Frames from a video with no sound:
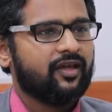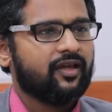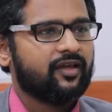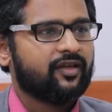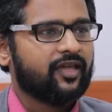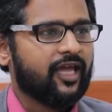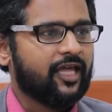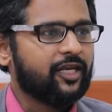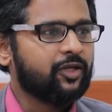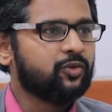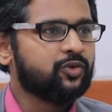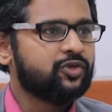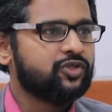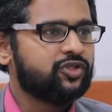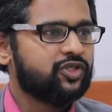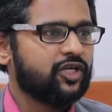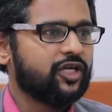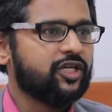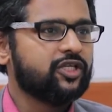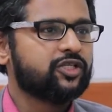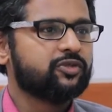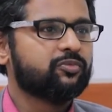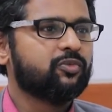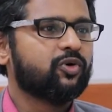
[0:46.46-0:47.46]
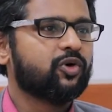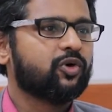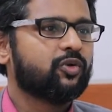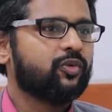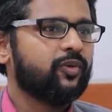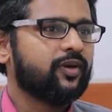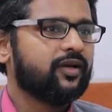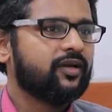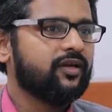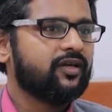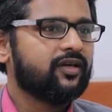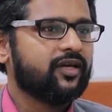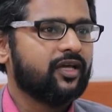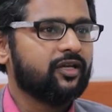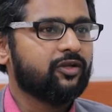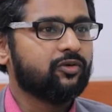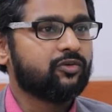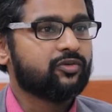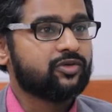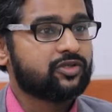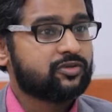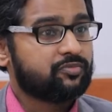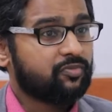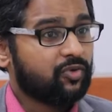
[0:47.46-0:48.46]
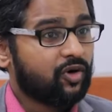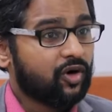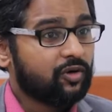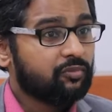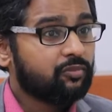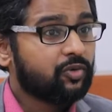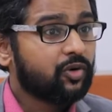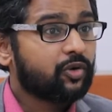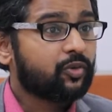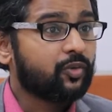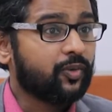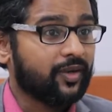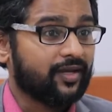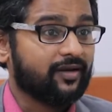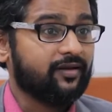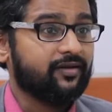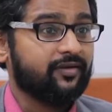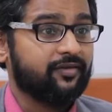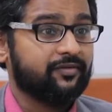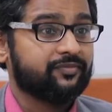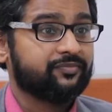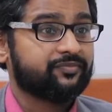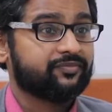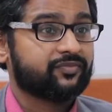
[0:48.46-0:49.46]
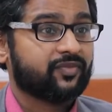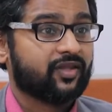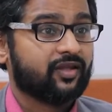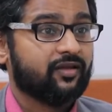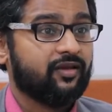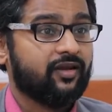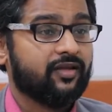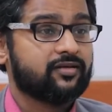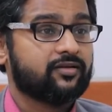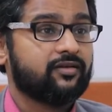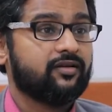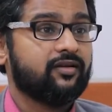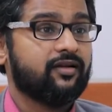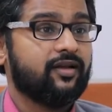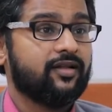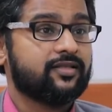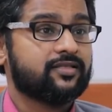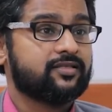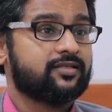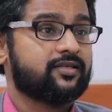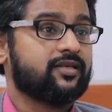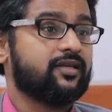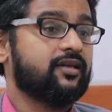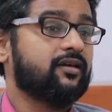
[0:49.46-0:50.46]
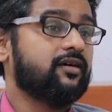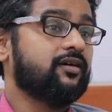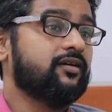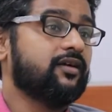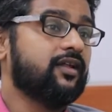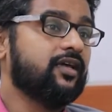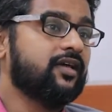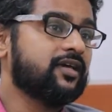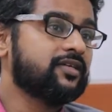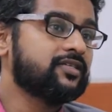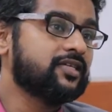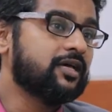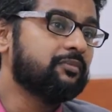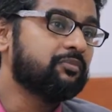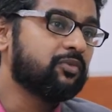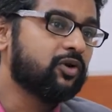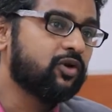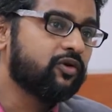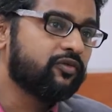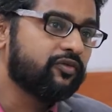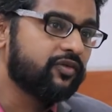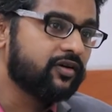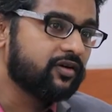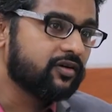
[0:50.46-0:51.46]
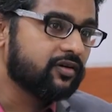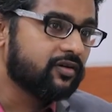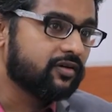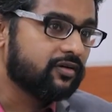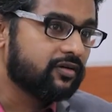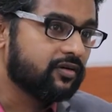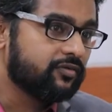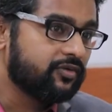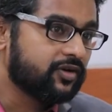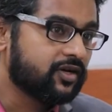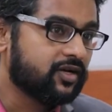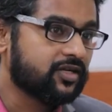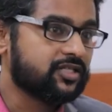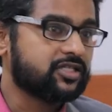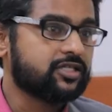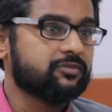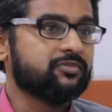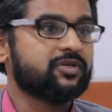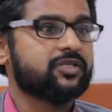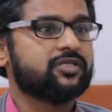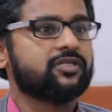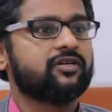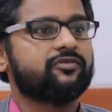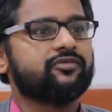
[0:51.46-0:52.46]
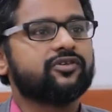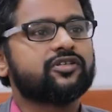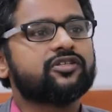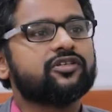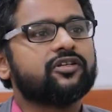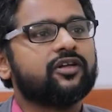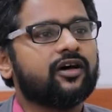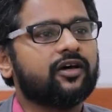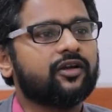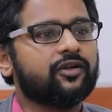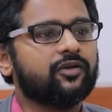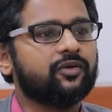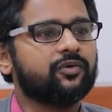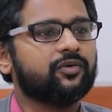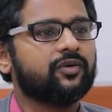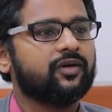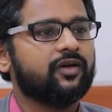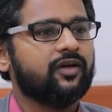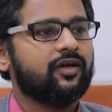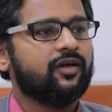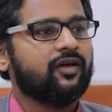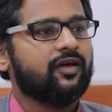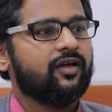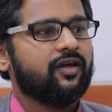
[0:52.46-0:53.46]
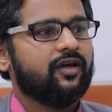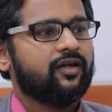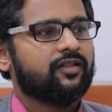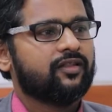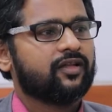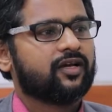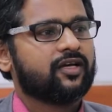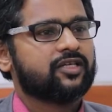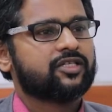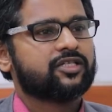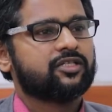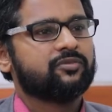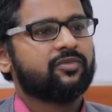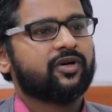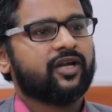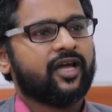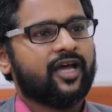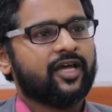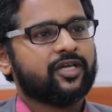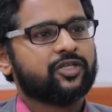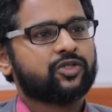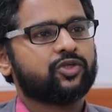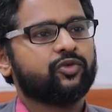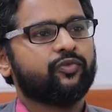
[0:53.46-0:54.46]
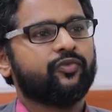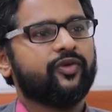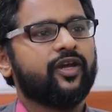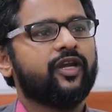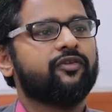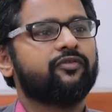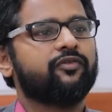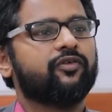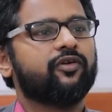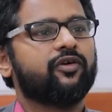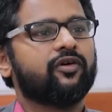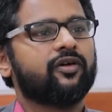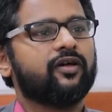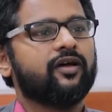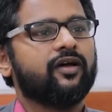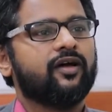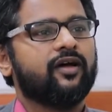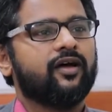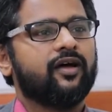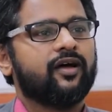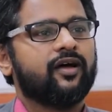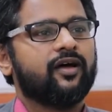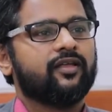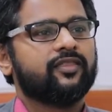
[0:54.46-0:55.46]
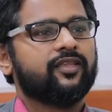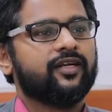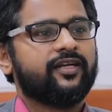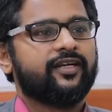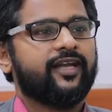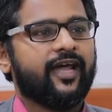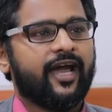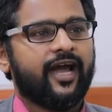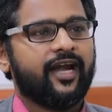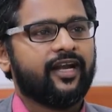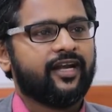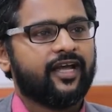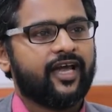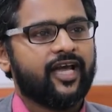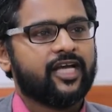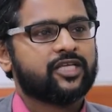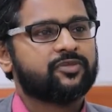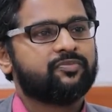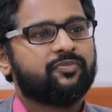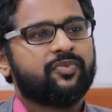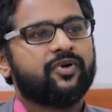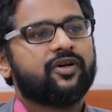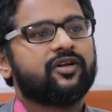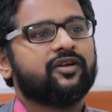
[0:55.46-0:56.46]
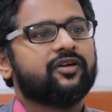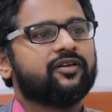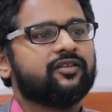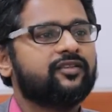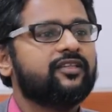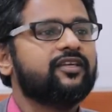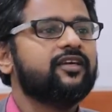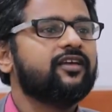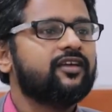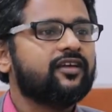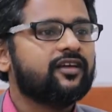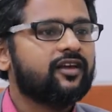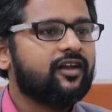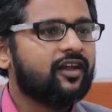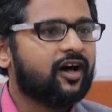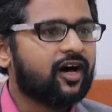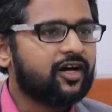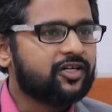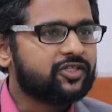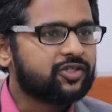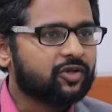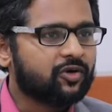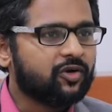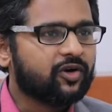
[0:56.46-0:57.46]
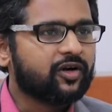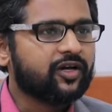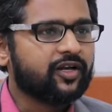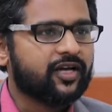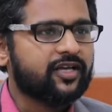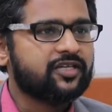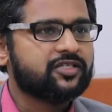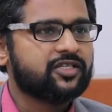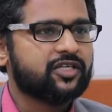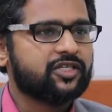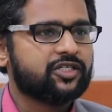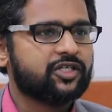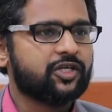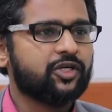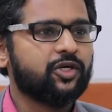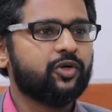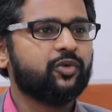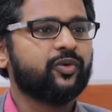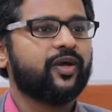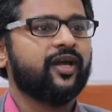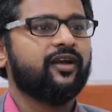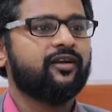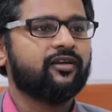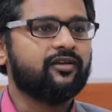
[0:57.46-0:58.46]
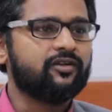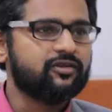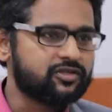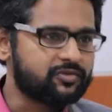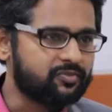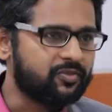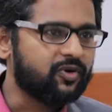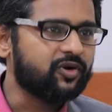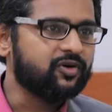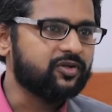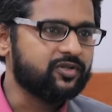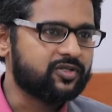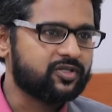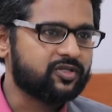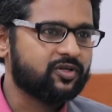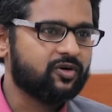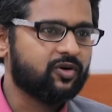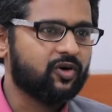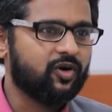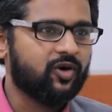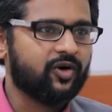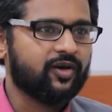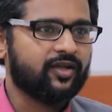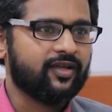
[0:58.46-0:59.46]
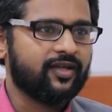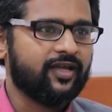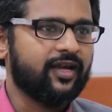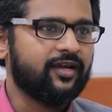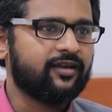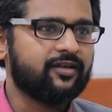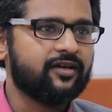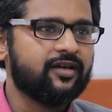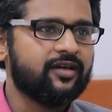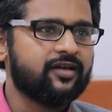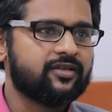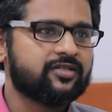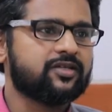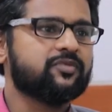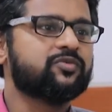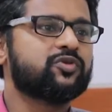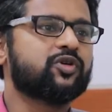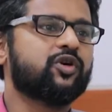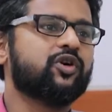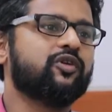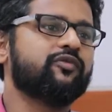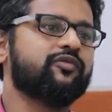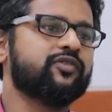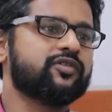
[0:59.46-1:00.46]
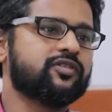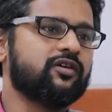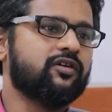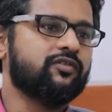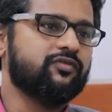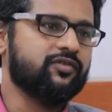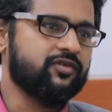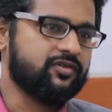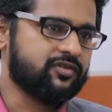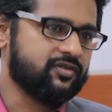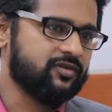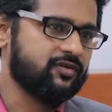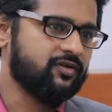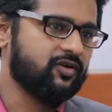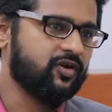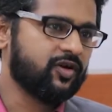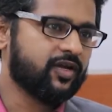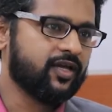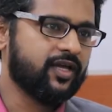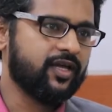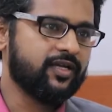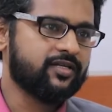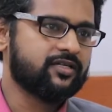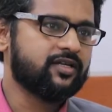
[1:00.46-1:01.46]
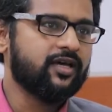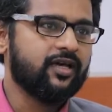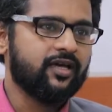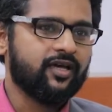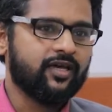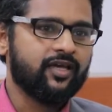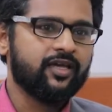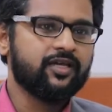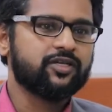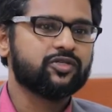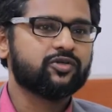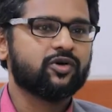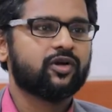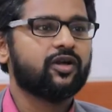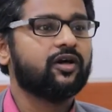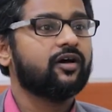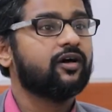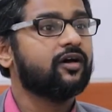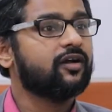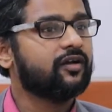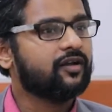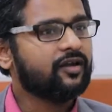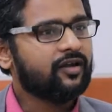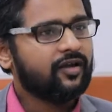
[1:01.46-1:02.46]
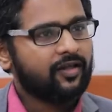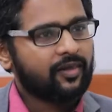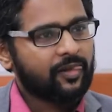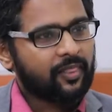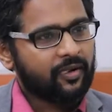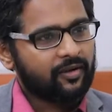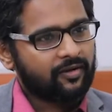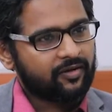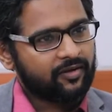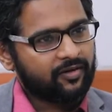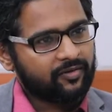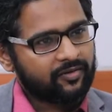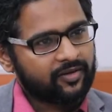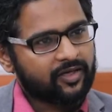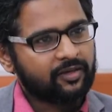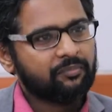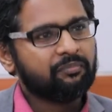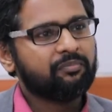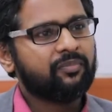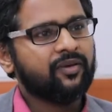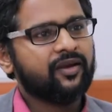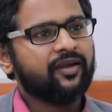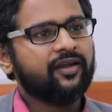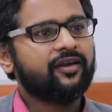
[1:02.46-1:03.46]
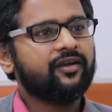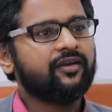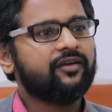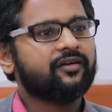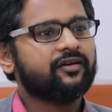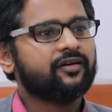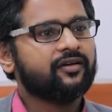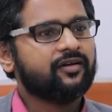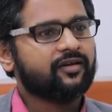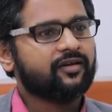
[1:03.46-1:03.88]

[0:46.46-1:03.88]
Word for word: can you change more quickly can you respond more quickly like let's uh, take example of a, of a customer service scenario the customer has to wait for the tat as per the large organization to get a response or get some sort of a service or get his or her uh, complaint